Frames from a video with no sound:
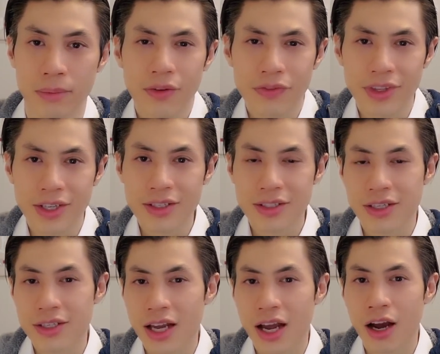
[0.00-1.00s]
If this
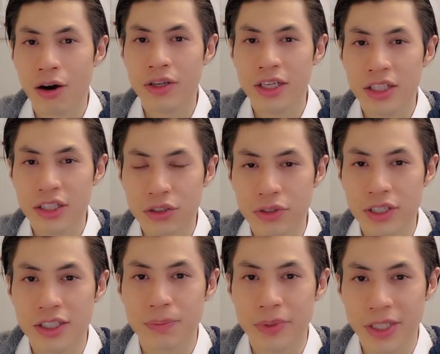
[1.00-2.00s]
is how he
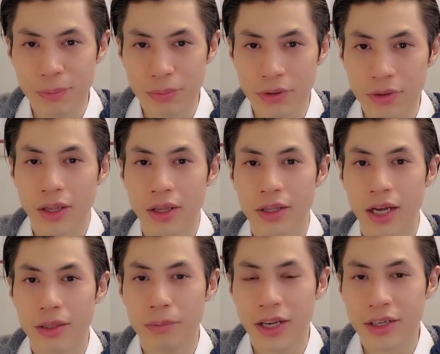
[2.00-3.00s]
treats people
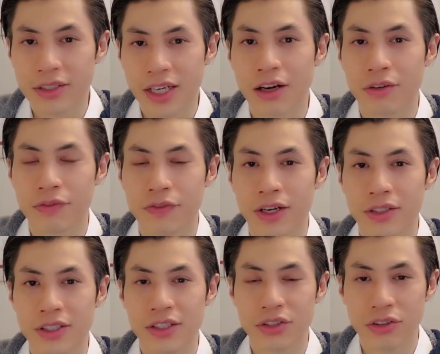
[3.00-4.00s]
that make
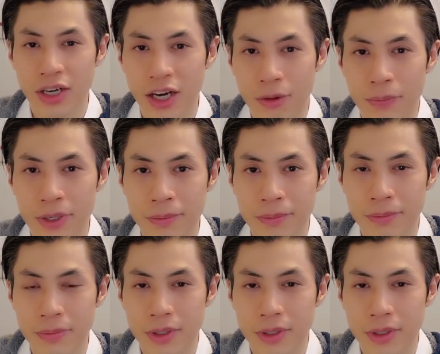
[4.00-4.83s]
sacrifices to help him